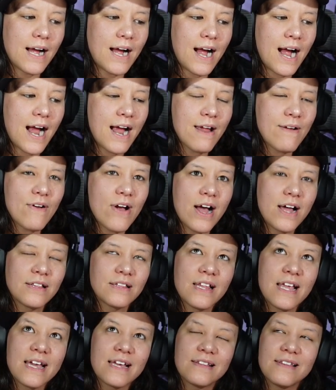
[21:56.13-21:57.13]
I
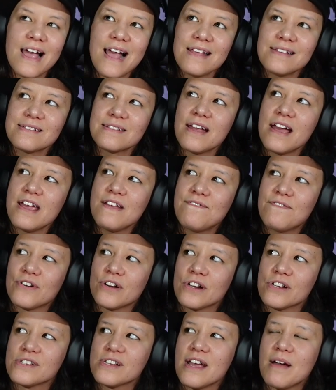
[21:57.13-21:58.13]
like last night, for
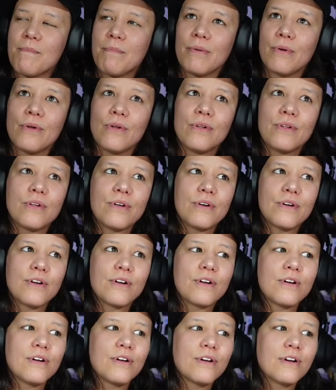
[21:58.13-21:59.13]
example.
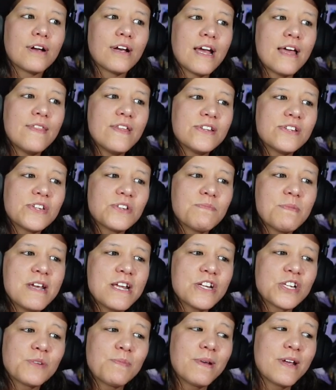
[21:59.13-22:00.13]
And this is
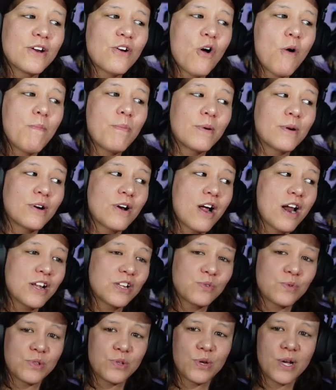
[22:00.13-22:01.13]
me just being open and
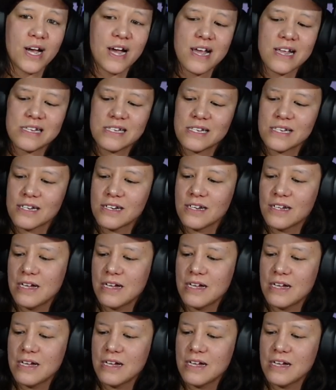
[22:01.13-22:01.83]
honest with you guys.